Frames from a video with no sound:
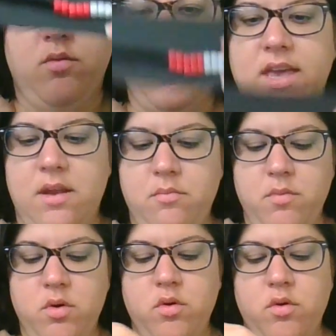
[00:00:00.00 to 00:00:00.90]
we can
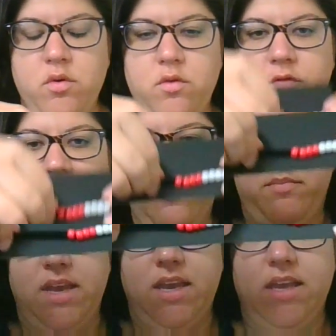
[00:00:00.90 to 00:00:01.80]
move the
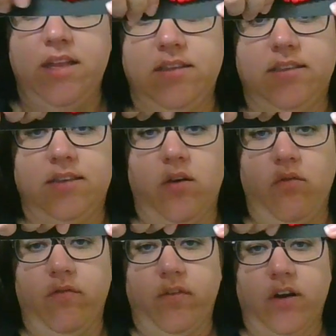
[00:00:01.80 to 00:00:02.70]
beads
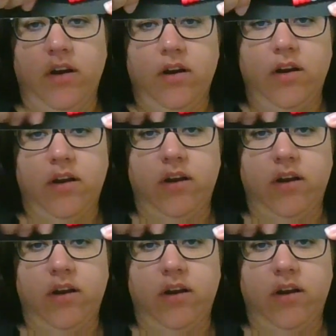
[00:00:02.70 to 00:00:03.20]
over